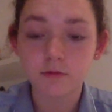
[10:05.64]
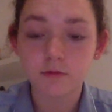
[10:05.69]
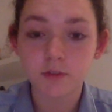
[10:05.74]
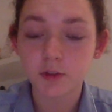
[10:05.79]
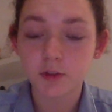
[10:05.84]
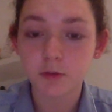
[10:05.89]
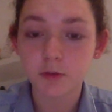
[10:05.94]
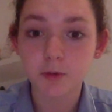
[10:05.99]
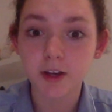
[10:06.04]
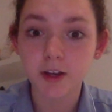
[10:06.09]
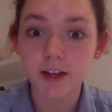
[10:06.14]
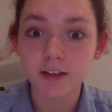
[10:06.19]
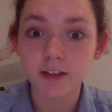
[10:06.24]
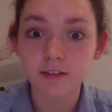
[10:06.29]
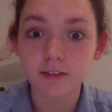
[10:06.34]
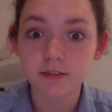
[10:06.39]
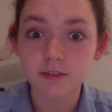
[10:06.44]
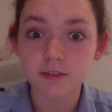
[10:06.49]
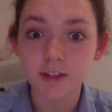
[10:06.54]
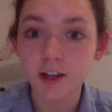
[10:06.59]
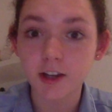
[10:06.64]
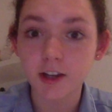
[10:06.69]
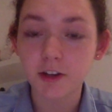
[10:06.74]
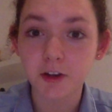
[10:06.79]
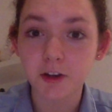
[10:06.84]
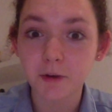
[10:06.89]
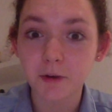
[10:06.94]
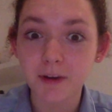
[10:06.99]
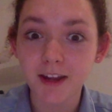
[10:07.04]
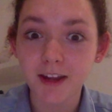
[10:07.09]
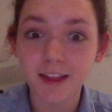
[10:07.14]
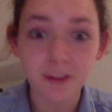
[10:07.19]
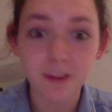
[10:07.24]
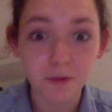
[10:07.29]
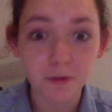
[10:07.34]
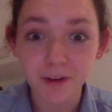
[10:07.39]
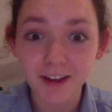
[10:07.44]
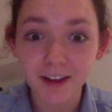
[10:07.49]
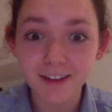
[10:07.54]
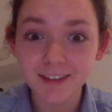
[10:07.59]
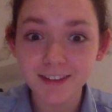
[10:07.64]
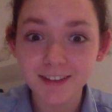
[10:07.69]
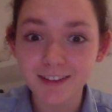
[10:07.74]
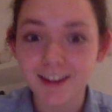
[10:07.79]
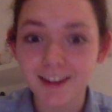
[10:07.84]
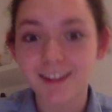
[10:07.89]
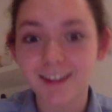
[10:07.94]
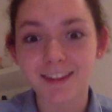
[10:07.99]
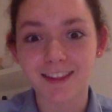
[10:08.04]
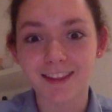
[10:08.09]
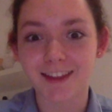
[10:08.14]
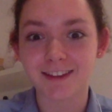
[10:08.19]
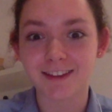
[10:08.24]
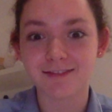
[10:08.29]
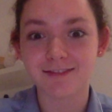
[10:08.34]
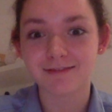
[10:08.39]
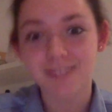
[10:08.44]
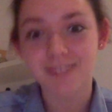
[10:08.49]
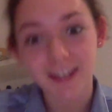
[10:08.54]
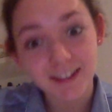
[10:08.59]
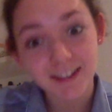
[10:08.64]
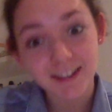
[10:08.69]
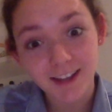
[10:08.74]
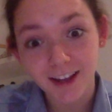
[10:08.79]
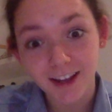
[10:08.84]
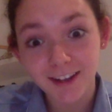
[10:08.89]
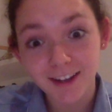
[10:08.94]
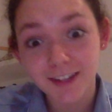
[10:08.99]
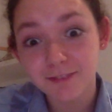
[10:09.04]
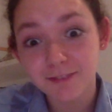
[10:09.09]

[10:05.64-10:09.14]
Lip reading: Do I not know any other words other than excited?